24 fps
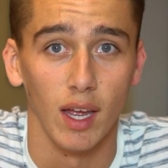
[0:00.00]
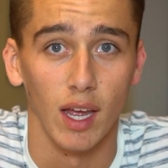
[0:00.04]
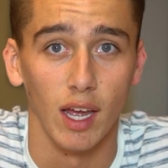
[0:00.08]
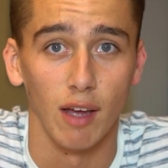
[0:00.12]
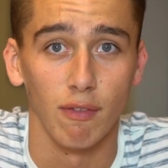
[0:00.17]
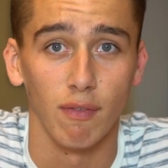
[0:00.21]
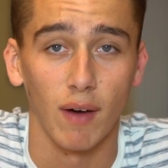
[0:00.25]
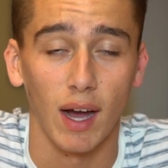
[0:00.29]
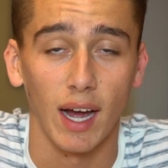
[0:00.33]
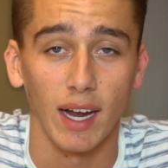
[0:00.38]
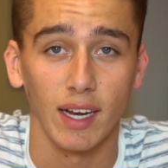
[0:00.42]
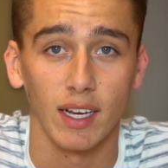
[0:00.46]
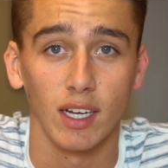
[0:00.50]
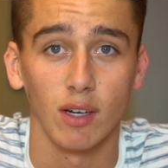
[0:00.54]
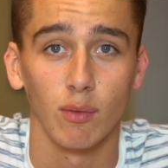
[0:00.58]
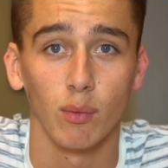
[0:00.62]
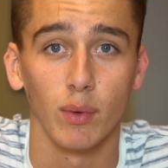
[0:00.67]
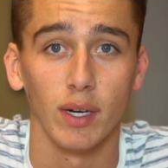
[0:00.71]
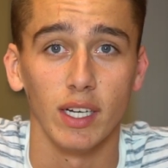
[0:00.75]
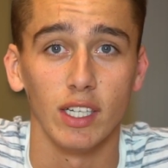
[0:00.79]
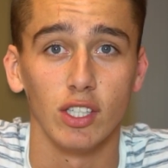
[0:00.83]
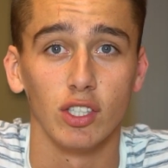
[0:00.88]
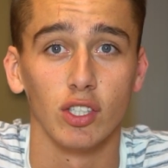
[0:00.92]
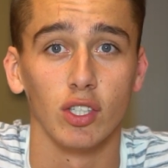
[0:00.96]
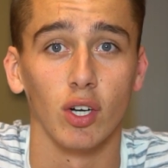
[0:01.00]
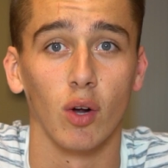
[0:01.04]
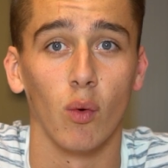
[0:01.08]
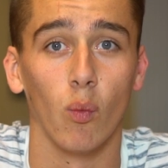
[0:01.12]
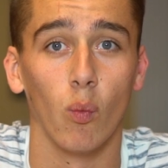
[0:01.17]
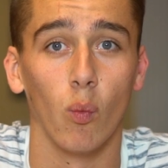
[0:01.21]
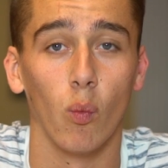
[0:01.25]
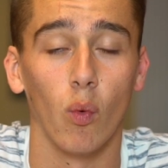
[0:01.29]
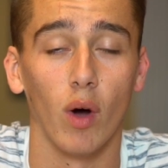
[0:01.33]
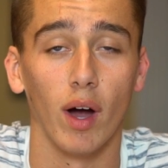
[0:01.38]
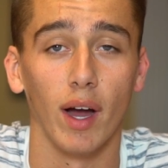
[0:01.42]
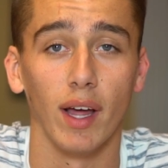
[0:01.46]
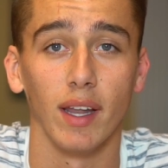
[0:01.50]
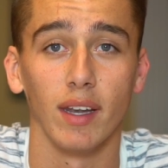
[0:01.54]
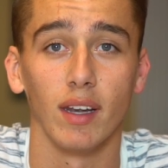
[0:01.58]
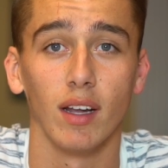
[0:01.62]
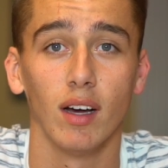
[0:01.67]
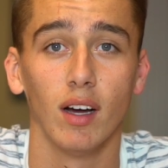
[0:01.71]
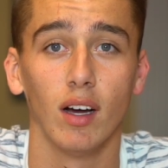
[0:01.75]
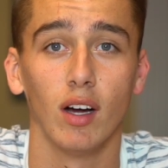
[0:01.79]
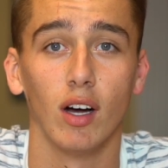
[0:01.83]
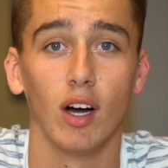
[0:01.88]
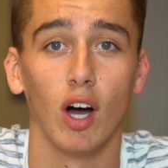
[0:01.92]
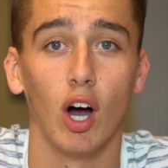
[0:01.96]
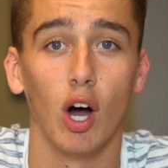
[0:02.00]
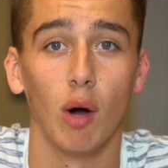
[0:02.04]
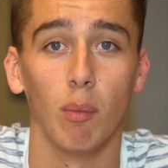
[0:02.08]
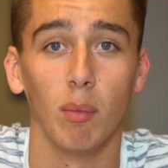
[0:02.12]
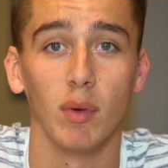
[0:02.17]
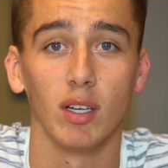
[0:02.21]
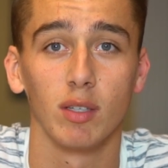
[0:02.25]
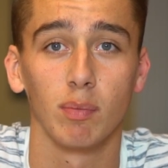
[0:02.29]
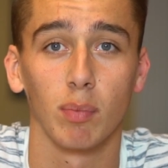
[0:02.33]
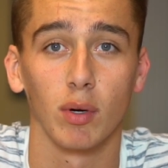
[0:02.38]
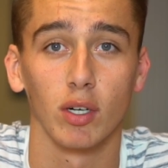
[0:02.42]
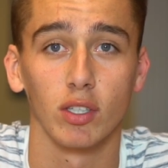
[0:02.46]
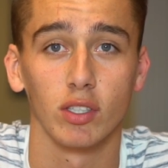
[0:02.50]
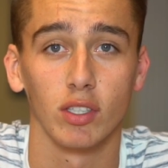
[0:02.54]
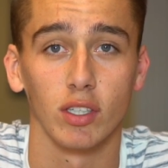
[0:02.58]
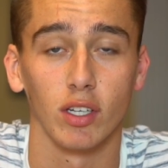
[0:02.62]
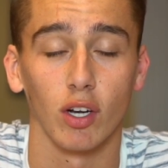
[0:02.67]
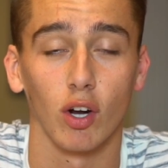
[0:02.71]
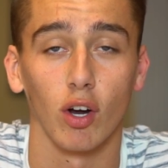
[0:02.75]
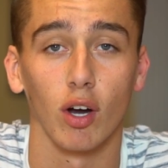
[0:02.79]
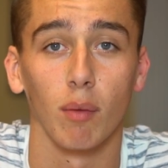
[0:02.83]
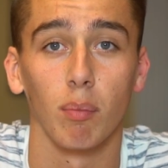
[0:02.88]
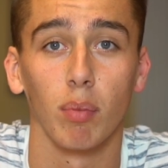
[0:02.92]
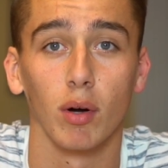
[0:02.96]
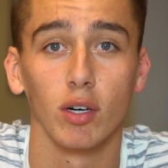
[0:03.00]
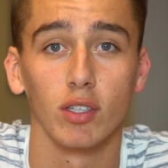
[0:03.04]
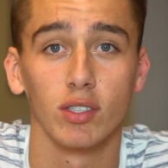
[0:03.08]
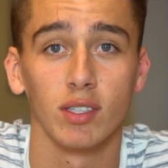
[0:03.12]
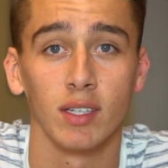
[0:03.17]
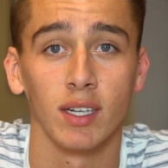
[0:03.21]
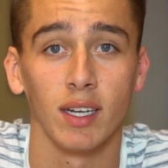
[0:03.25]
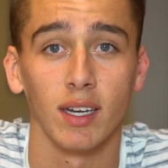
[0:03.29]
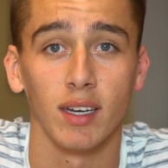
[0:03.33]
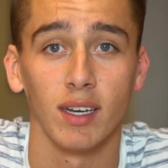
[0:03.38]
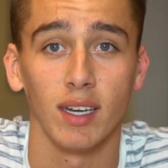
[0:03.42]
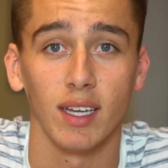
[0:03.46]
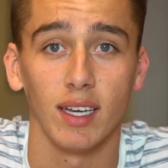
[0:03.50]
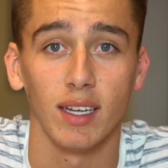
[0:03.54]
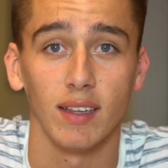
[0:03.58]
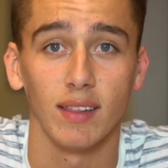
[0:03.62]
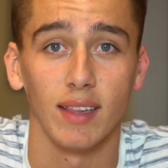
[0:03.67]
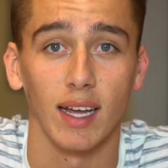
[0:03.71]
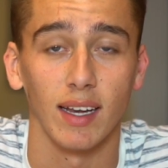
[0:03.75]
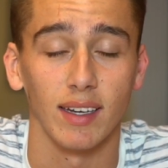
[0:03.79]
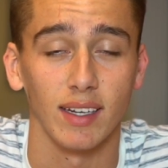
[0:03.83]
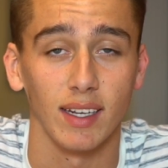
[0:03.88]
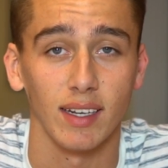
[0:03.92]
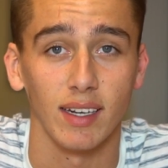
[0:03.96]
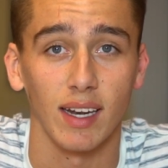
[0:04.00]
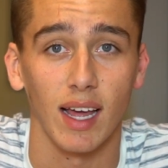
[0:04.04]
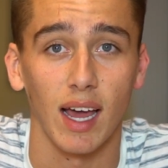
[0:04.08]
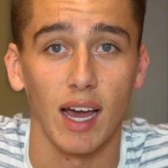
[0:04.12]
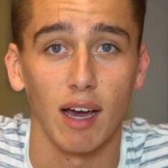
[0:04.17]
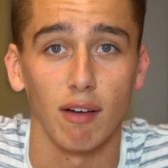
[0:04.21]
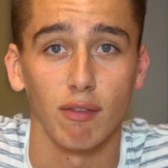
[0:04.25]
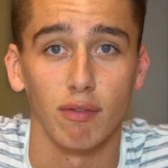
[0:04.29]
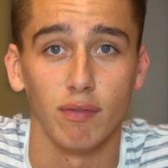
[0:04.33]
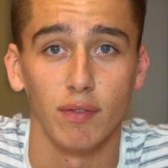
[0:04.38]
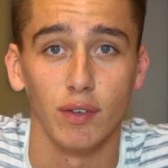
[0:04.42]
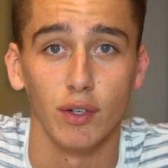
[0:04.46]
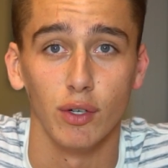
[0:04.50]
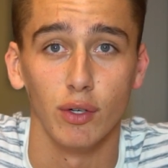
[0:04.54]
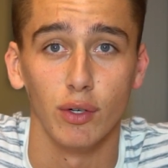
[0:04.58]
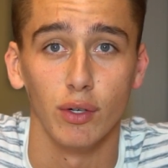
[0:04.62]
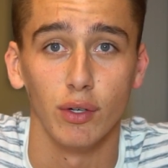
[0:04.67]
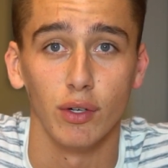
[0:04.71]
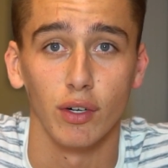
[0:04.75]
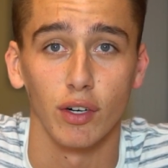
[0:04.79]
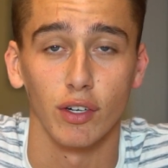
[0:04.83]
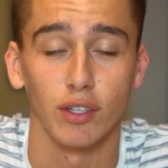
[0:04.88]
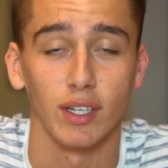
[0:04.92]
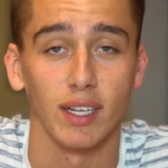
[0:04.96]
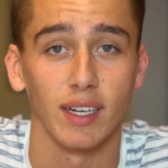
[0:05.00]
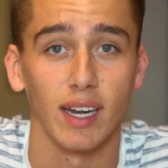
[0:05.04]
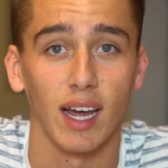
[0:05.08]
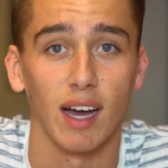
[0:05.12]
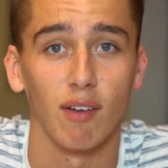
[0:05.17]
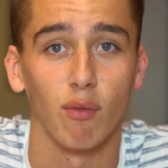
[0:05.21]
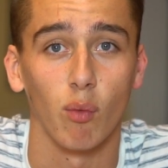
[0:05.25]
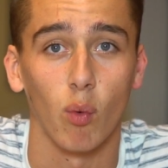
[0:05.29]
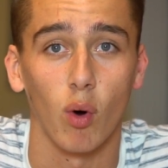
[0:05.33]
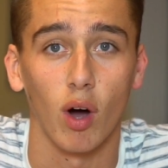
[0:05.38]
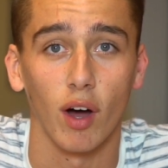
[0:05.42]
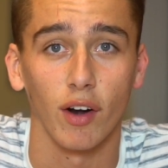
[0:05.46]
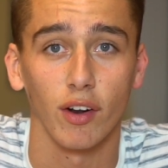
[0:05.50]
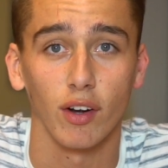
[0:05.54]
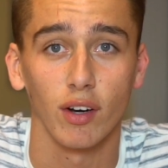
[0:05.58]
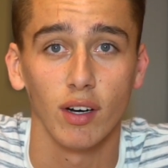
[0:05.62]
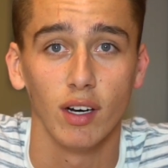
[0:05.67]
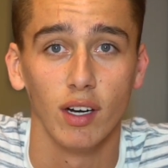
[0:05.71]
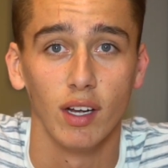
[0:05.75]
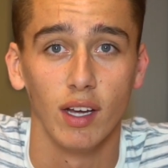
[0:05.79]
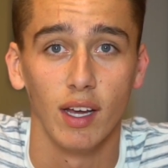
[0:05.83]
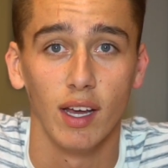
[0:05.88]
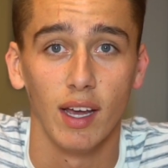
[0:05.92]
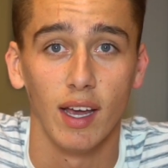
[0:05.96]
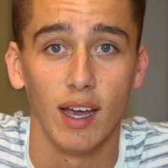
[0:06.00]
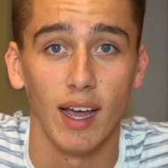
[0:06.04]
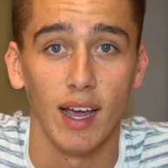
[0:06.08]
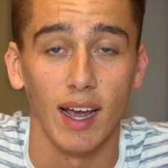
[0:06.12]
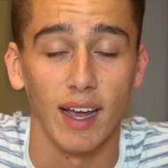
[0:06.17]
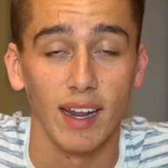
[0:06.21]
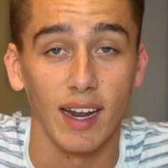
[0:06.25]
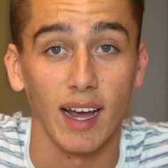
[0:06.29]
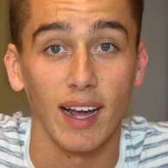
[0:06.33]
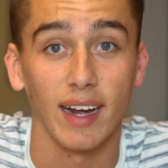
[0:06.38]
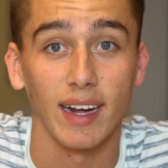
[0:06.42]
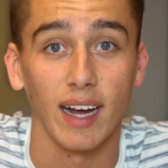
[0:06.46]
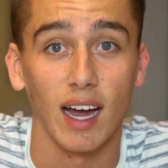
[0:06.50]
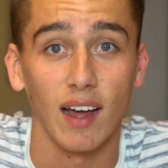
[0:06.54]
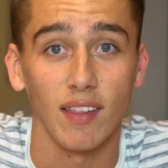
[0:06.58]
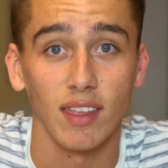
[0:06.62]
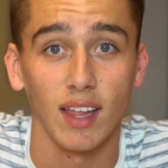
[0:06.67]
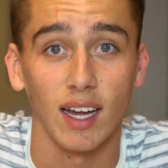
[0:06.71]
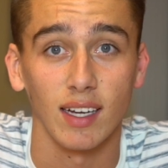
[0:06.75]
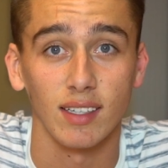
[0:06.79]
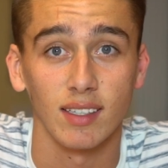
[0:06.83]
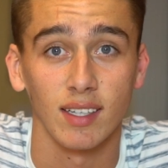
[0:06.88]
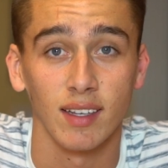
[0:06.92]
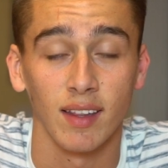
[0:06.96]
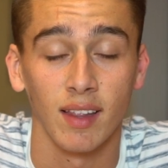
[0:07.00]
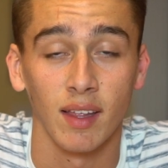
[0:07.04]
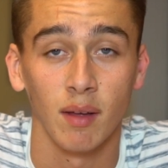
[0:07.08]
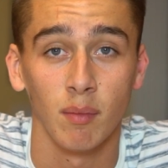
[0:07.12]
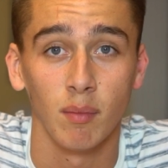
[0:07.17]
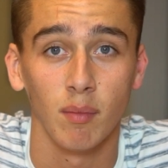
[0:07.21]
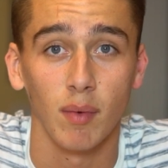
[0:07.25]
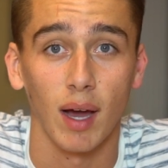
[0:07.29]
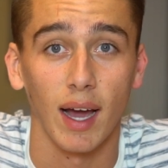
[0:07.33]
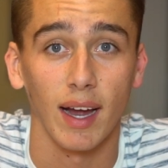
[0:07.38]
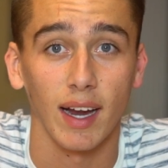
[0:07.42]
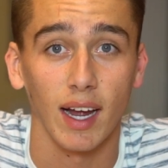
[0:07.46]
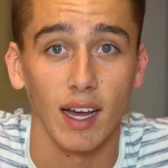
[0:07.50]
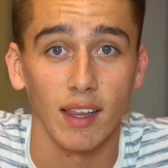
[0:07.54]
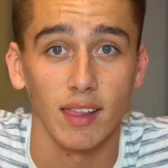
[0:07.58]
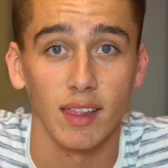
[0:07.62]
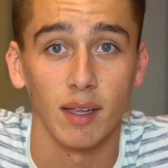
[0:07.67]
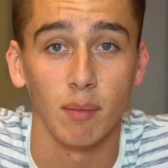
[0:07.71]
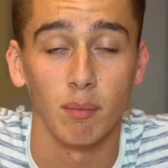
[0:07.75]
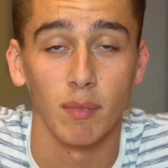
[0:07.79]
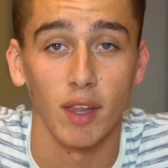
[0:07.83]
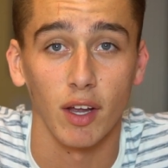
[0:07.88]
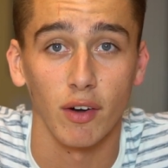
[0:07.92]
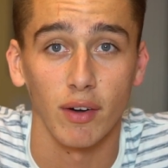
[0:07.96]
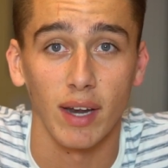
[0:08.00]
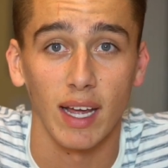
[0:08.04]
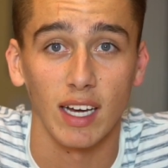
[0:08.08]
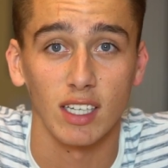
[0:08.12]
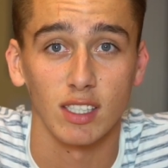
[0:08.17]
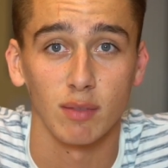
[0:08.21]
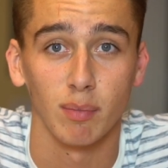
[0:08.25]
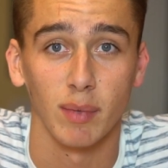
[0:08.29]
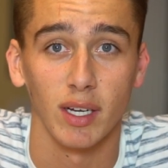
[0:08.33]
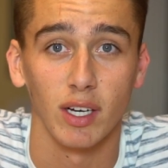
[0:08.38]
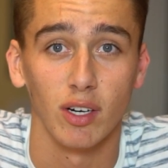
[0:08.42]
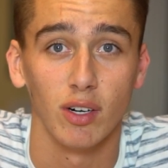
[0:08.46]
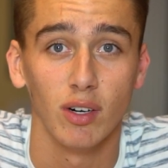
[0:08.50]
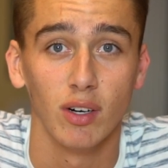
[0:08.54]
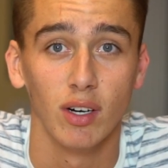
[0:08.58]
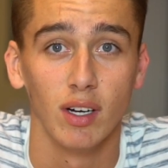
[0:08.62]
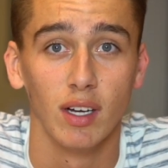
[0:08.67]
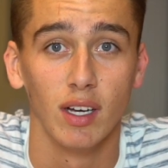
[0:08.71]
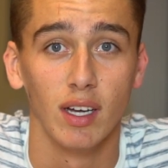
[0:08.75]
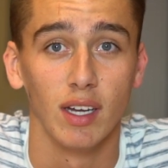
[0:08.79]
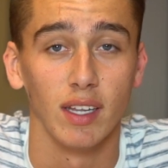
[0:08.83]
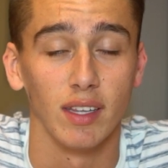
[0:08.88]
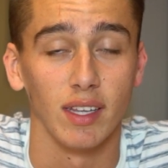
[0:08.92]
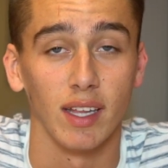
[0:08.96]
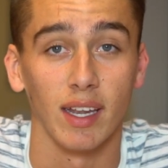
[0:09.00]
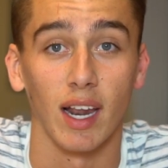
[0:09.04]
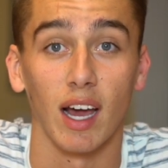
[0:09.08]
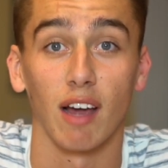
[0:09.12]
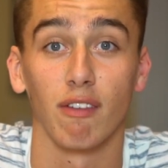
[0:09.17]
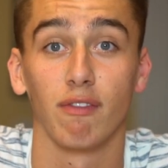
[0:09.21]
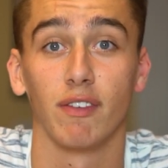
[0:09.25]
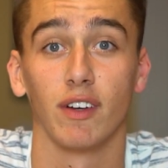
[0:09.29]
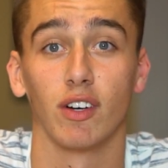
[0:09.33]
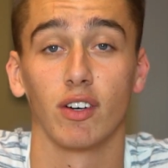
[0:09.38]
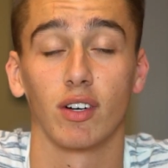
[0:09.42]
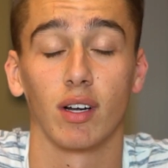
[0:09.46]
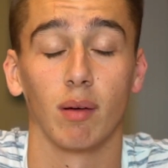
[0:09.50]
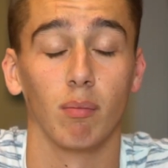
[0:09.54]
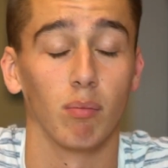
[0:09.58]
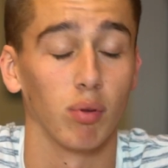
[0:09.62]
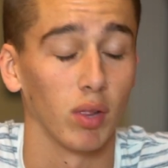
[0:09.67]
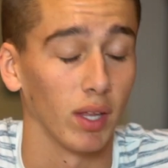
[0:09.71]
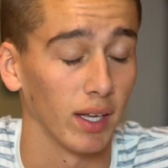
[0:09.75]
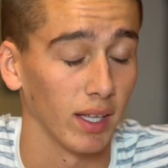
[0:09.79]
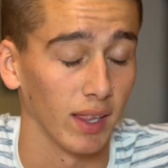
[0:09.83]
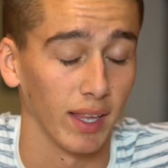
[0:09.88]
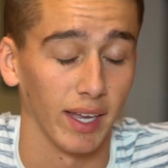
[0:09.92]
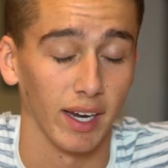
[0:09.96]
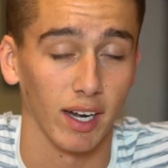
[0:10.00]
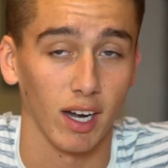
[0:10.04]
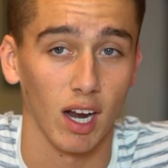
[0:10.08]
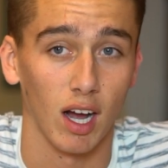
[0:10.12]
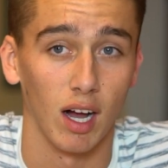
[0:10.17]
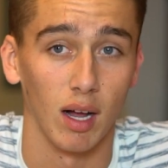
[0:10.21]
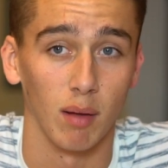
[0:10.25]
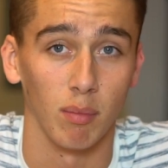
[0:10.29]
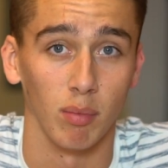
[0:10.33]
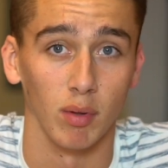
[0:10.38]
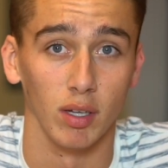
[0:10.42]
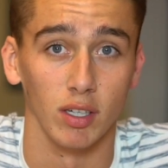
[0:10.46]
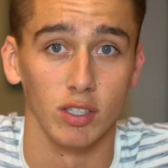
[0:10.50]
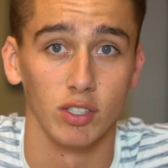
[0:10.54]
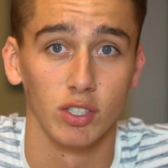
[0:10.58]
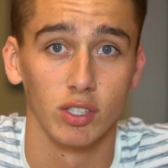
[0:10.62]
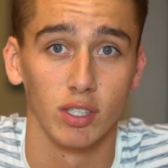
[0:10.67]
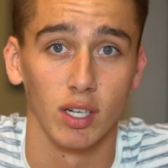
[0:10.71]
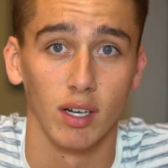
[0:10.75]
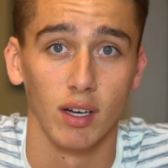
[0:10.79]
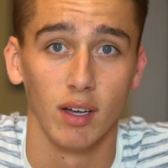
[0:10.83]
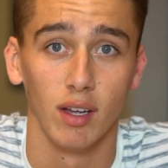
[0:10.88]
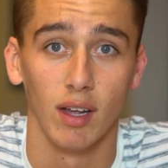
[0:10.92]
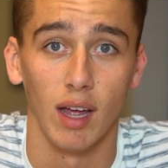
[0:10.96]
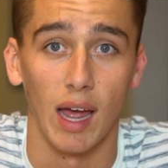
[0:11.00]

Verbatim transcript: If I could reach one homeless person or a person in need that didn't have food or didn't have water, and I got that to them, I got them their next meal then I feel completely accomplished.